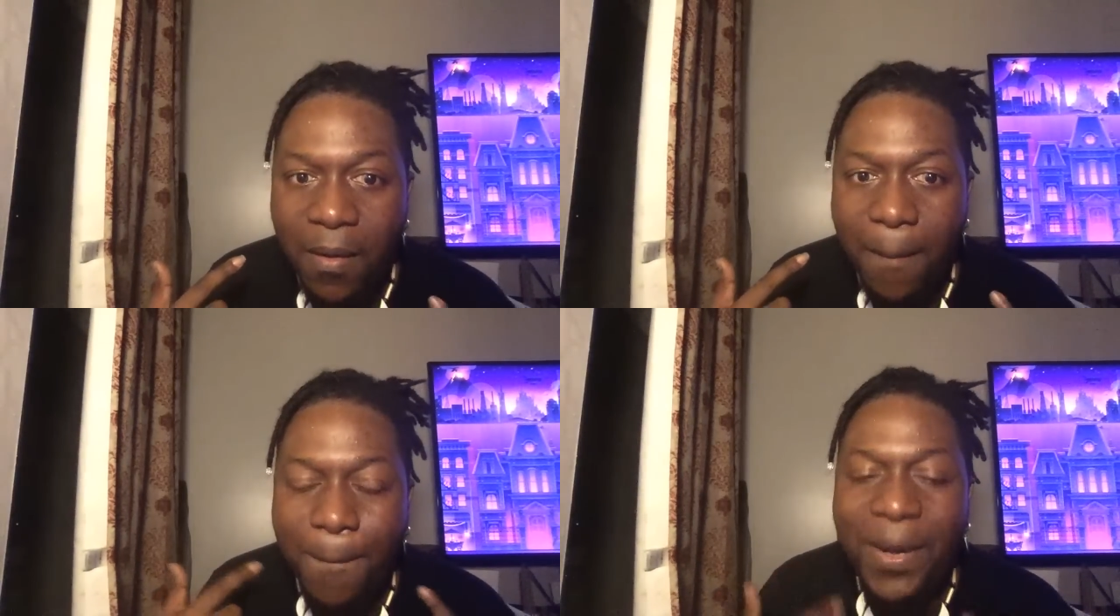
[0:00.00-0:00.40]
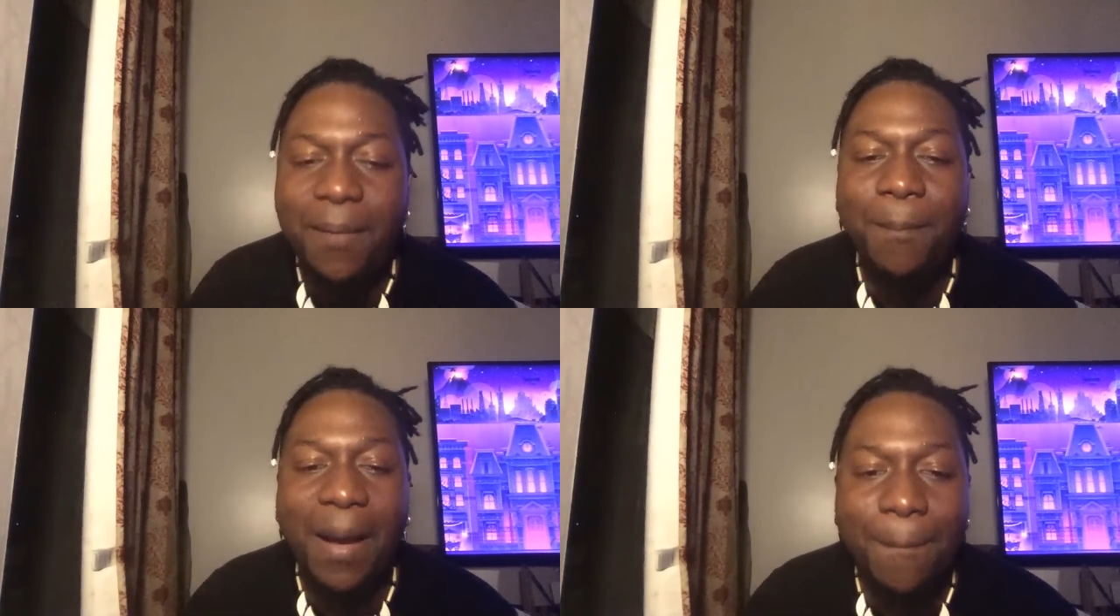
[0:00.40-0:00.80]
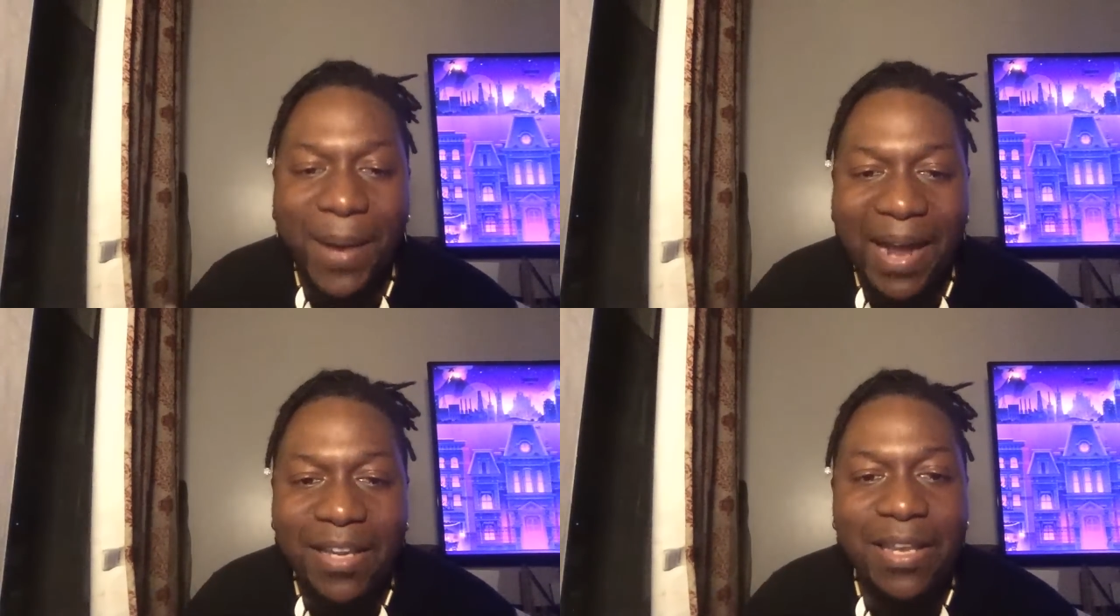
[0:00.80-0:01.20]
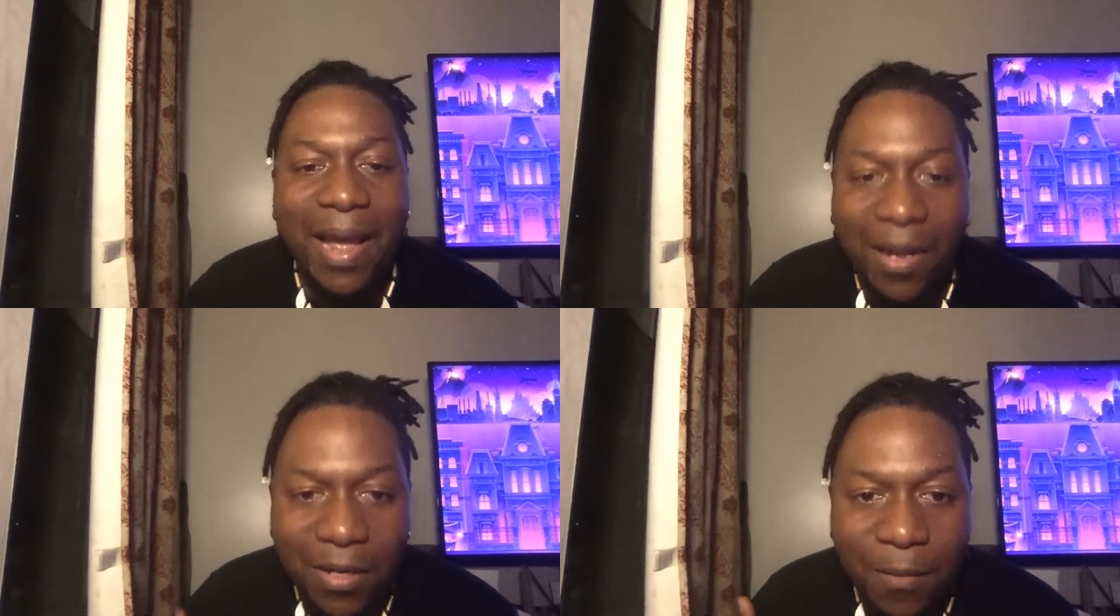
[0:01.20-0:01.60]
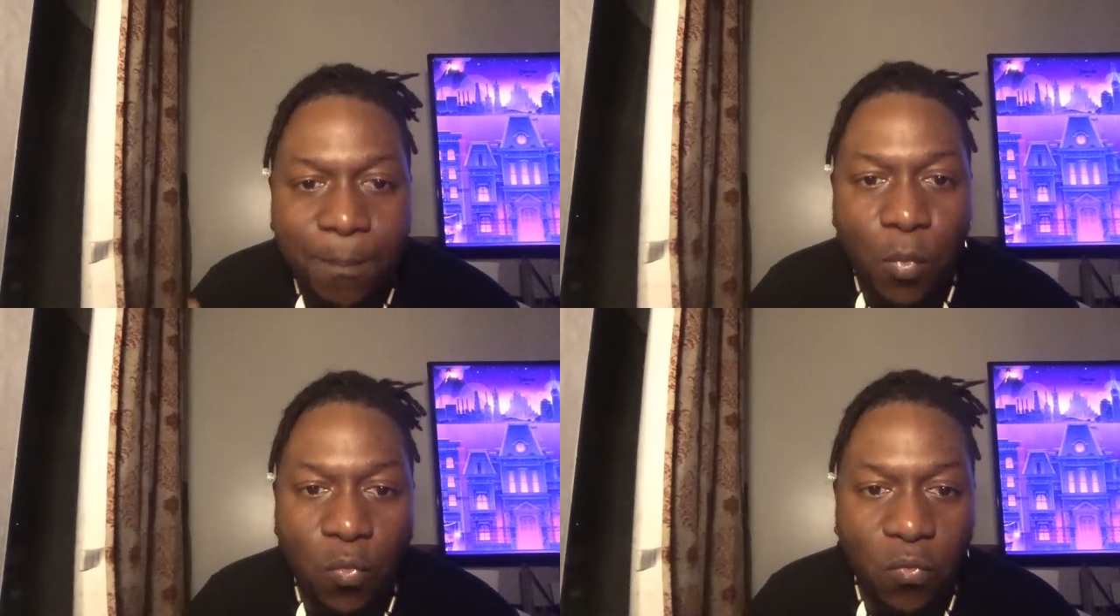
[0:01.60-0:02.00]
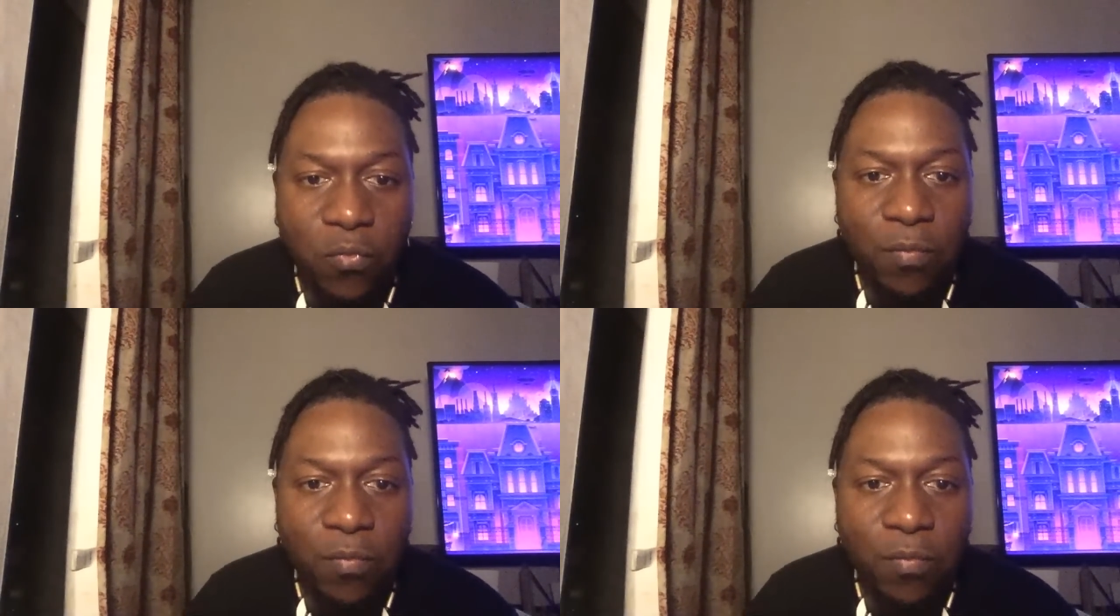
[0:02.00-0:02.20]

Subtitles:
but my body, I couldn't move.